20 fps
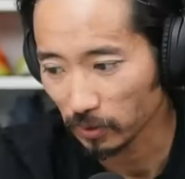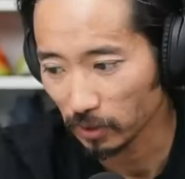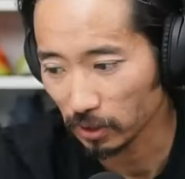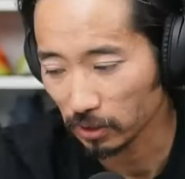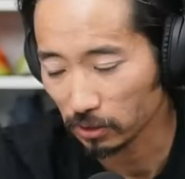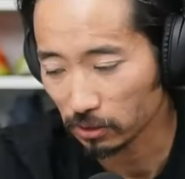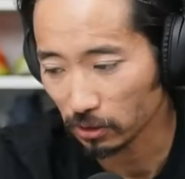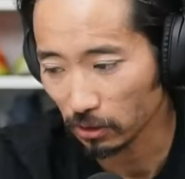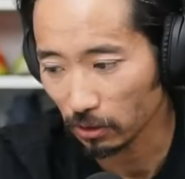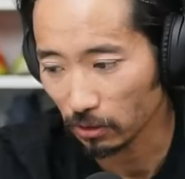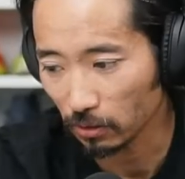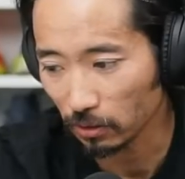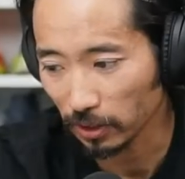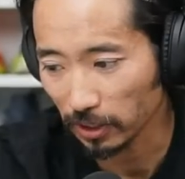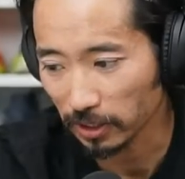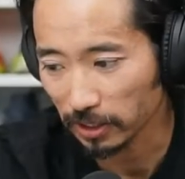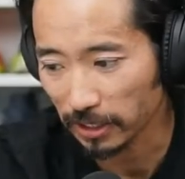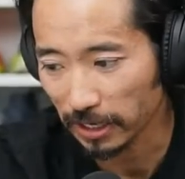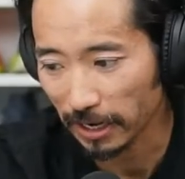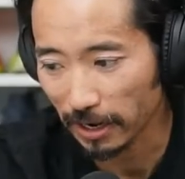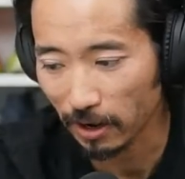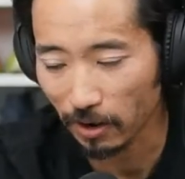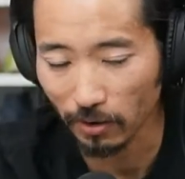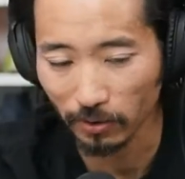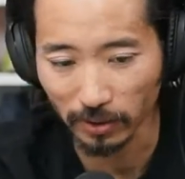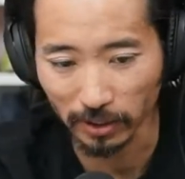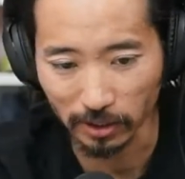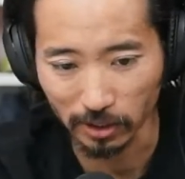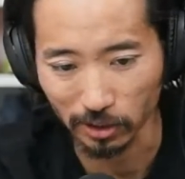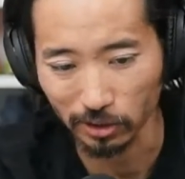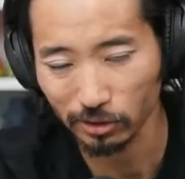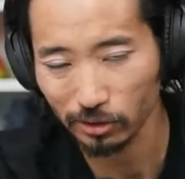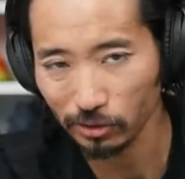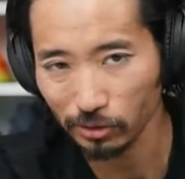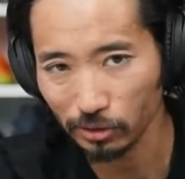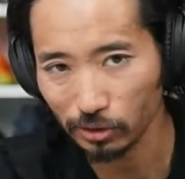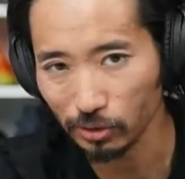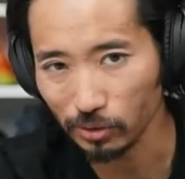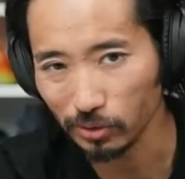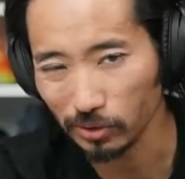And so, like, now, like, the
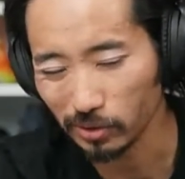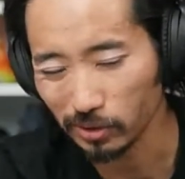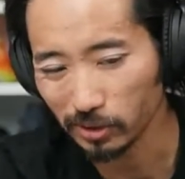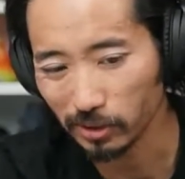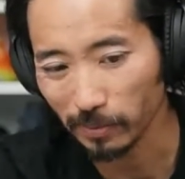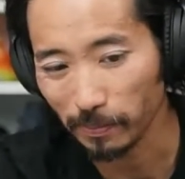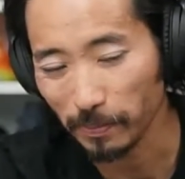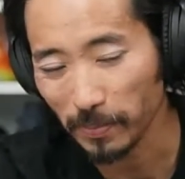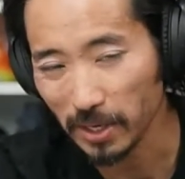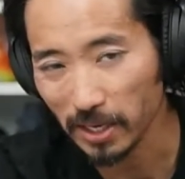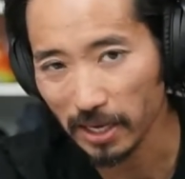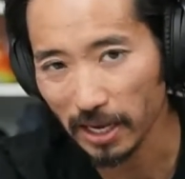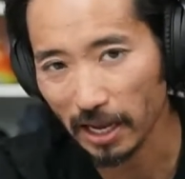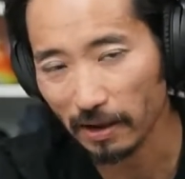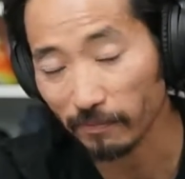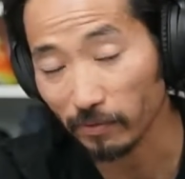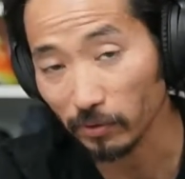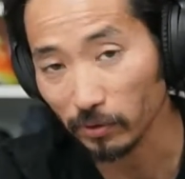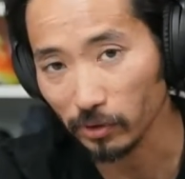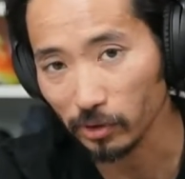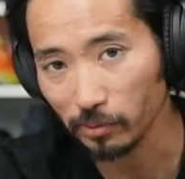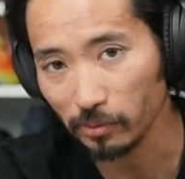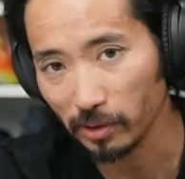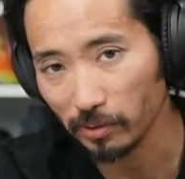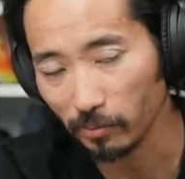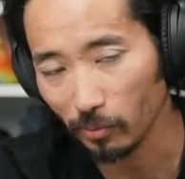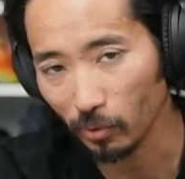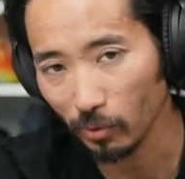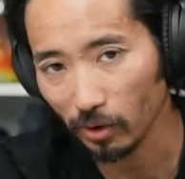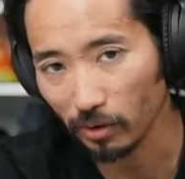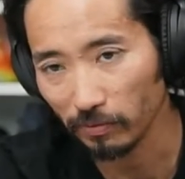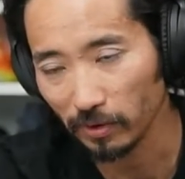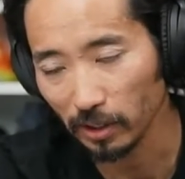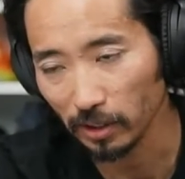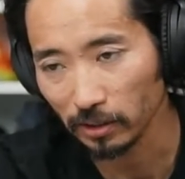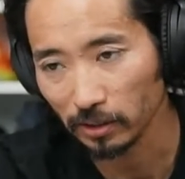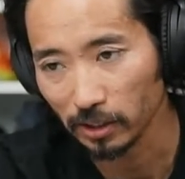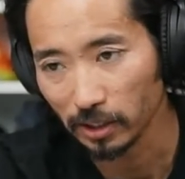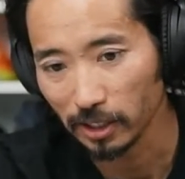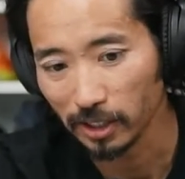two shoes to me have a little bit more of
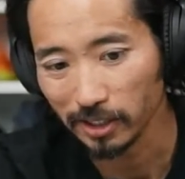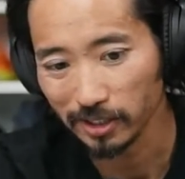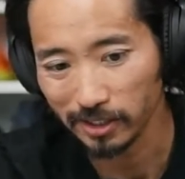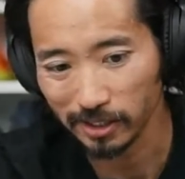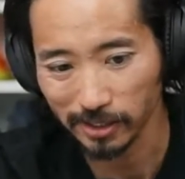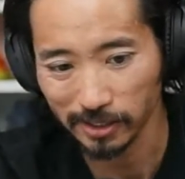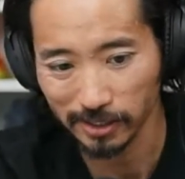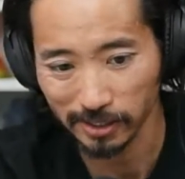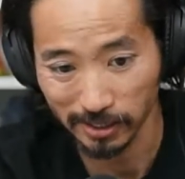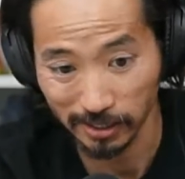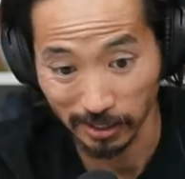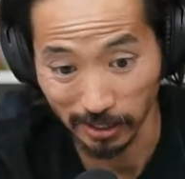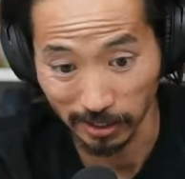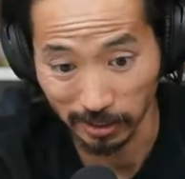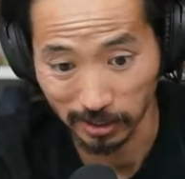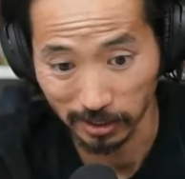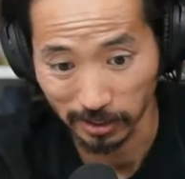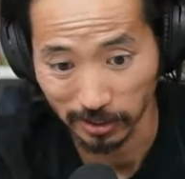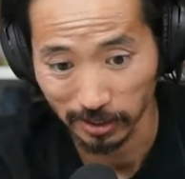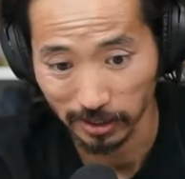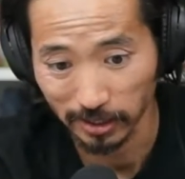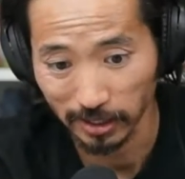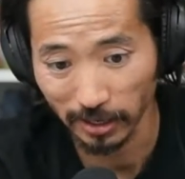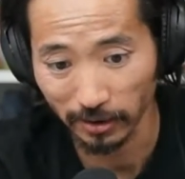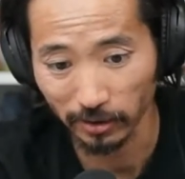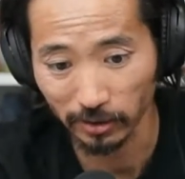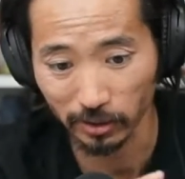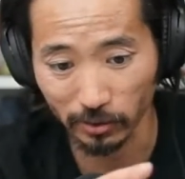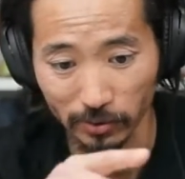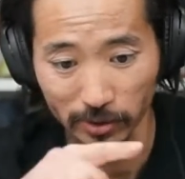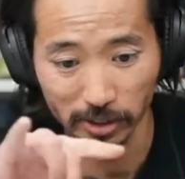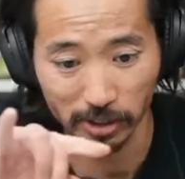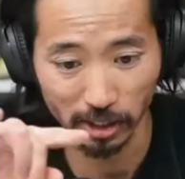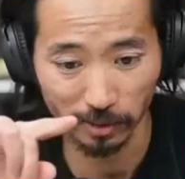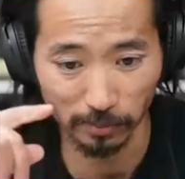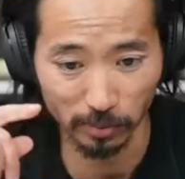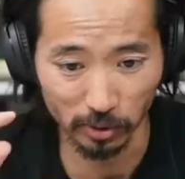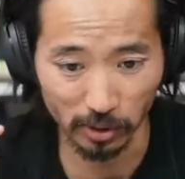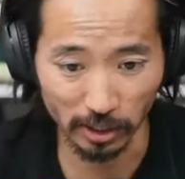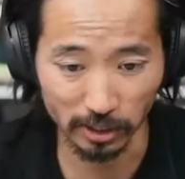a distinct
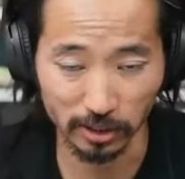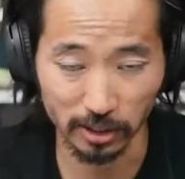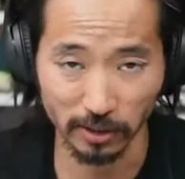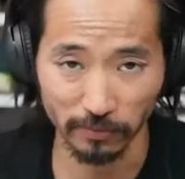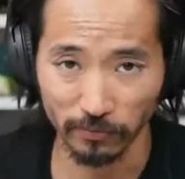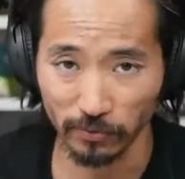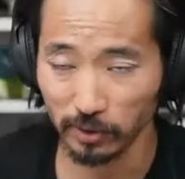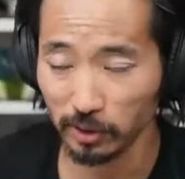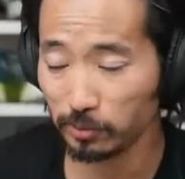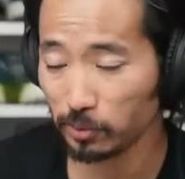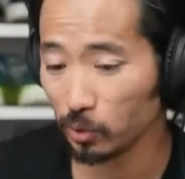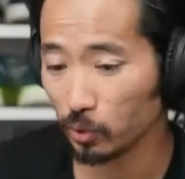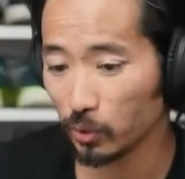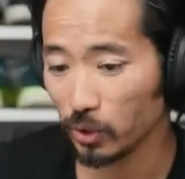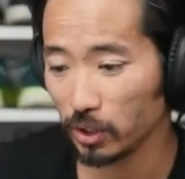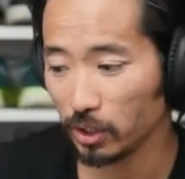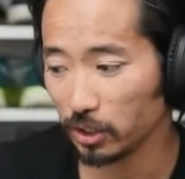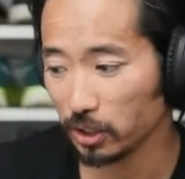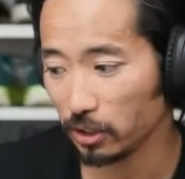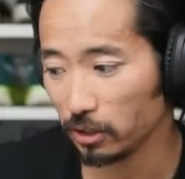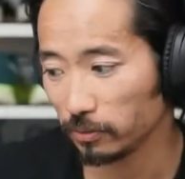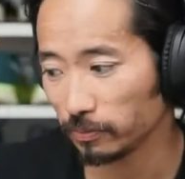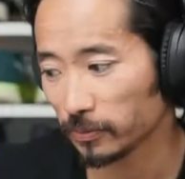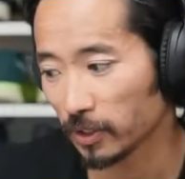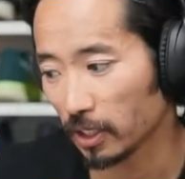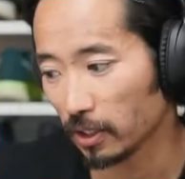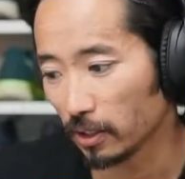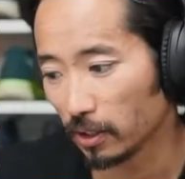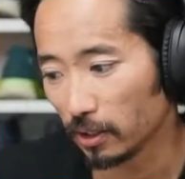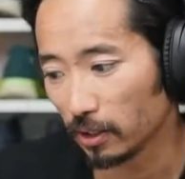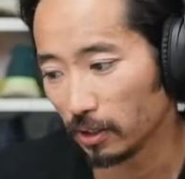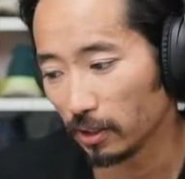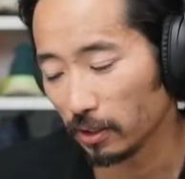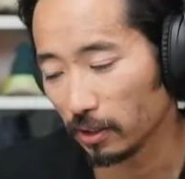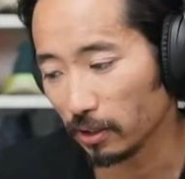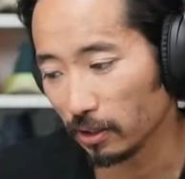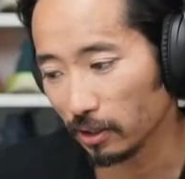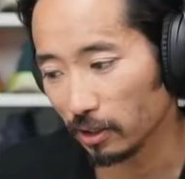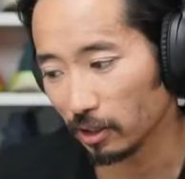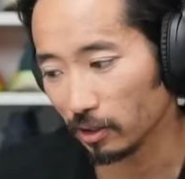characteristic, but that difference between the two
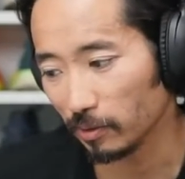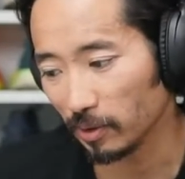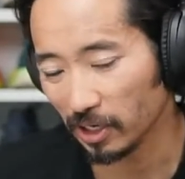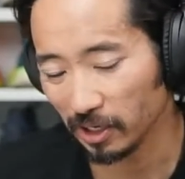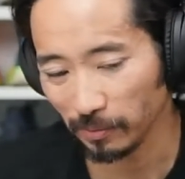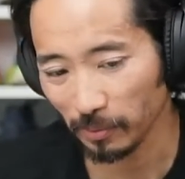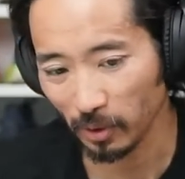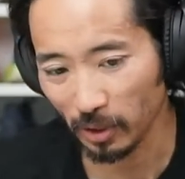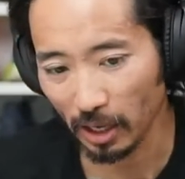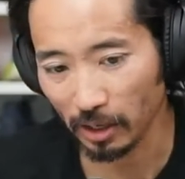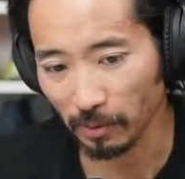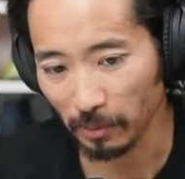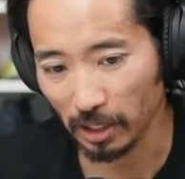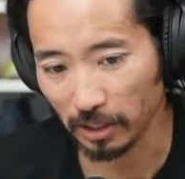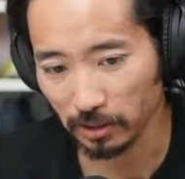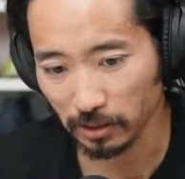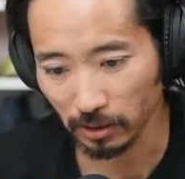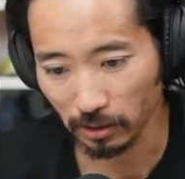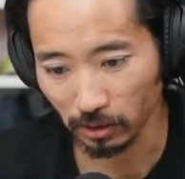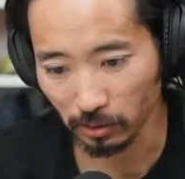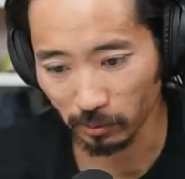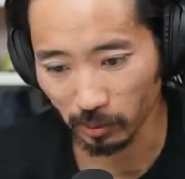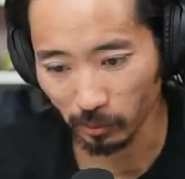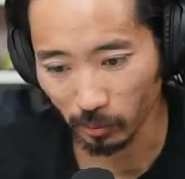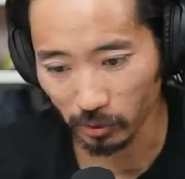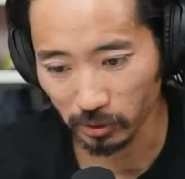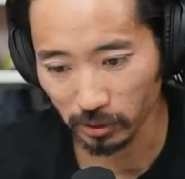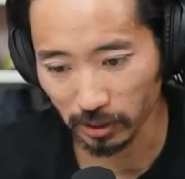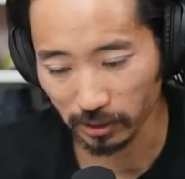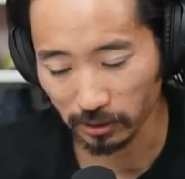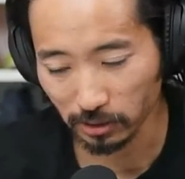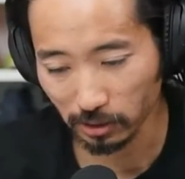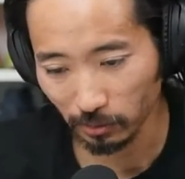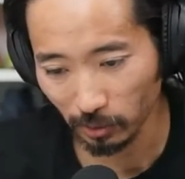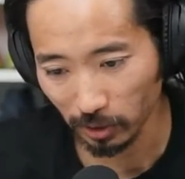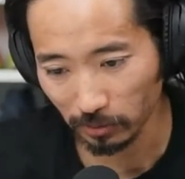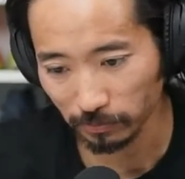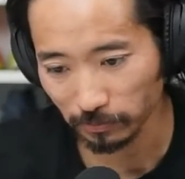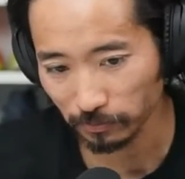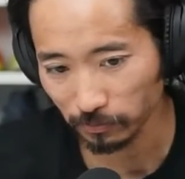uh, and that it makes a little bit more sense
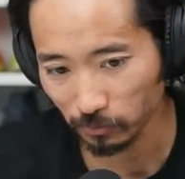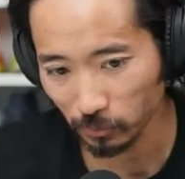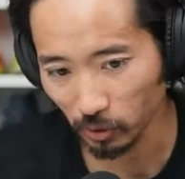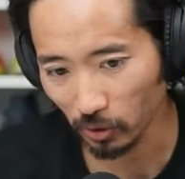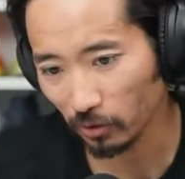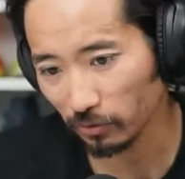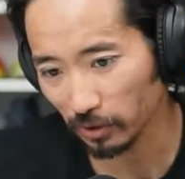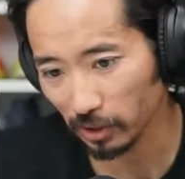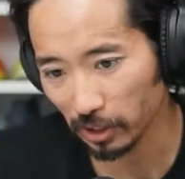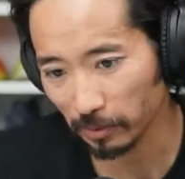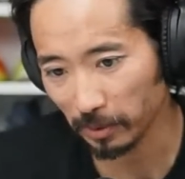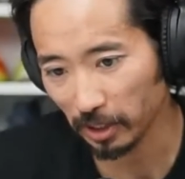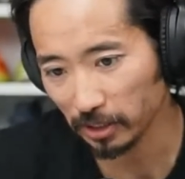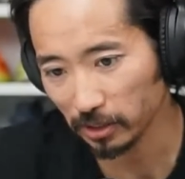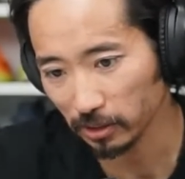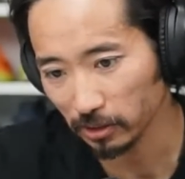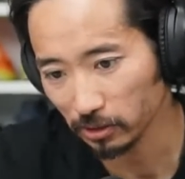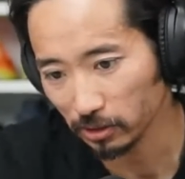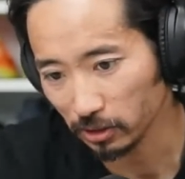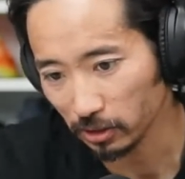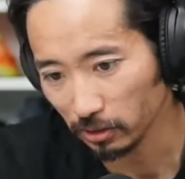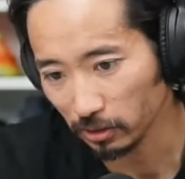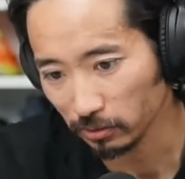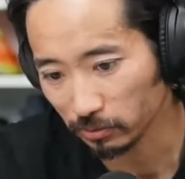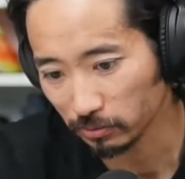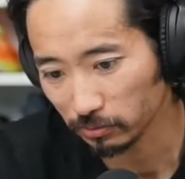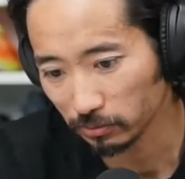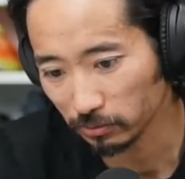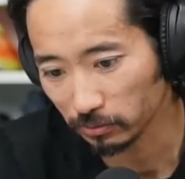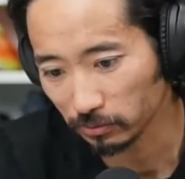to me. So hopefully that makes sense to you.